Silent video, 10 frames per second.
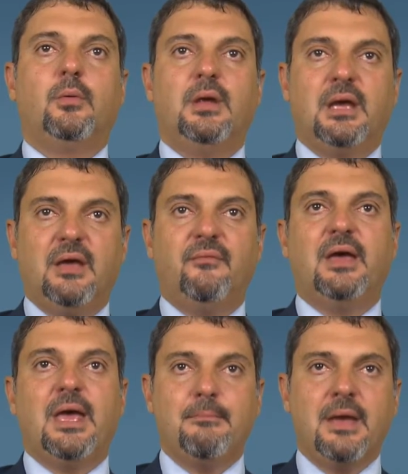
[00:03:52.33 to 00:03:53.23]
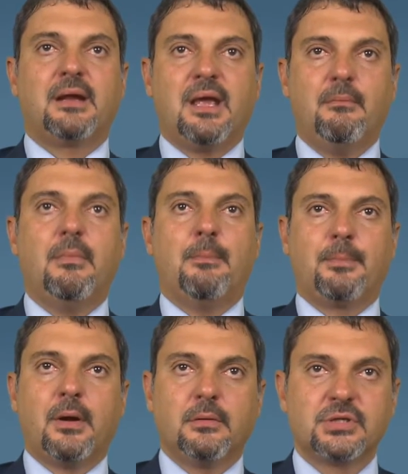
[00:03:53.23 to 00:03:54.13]
we have MRM
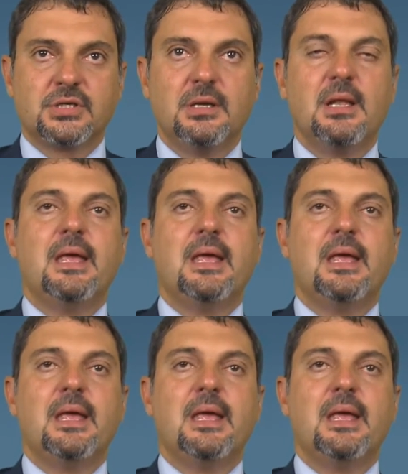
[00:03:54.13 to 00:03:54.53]
approach,